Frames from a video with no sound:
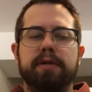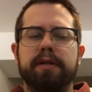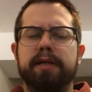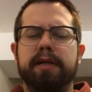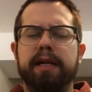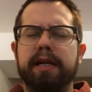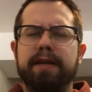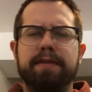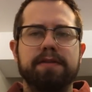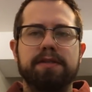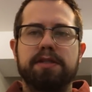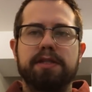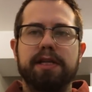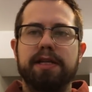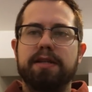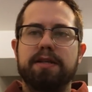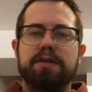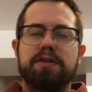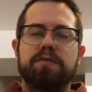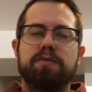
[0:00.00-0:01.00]
And I even see
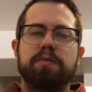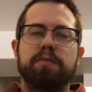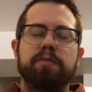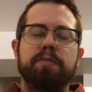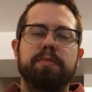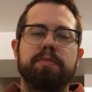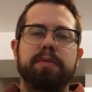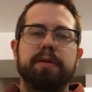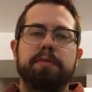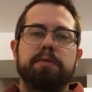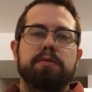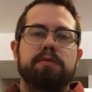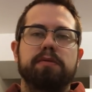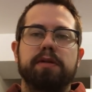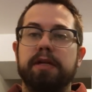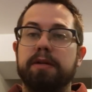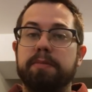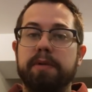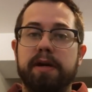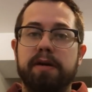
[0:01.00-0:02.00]
this when people
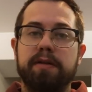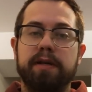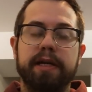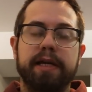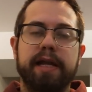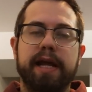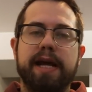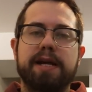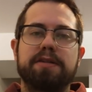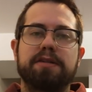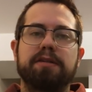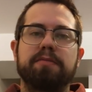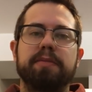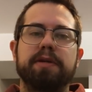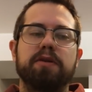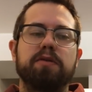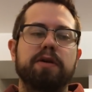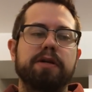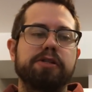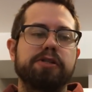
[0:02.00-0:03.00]
emailing and asking
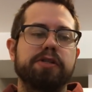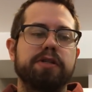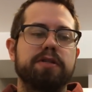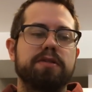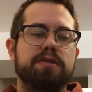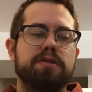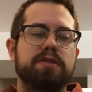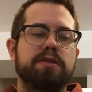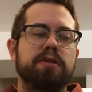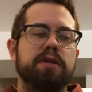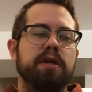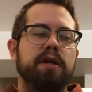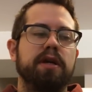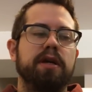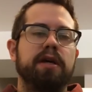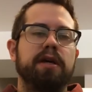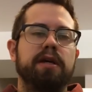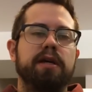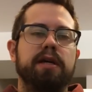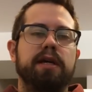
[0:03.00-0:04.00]
me questions,
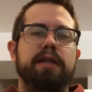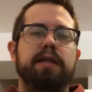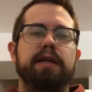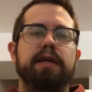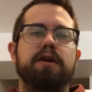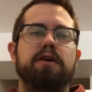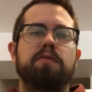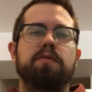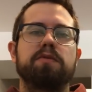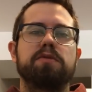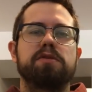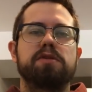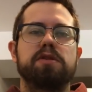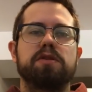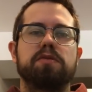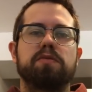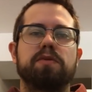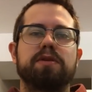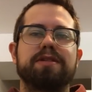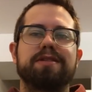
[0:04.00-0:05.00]
and they almost
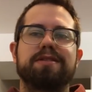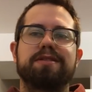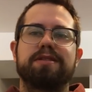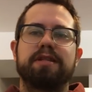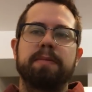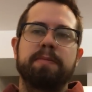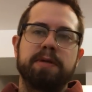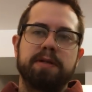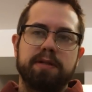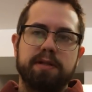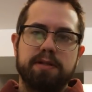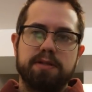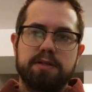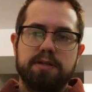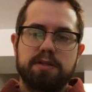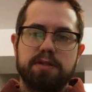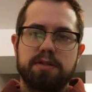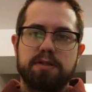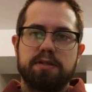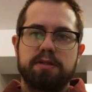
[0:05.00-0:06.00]
just want
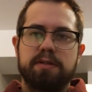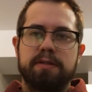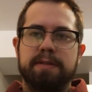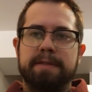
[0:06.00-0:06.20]
stimulants.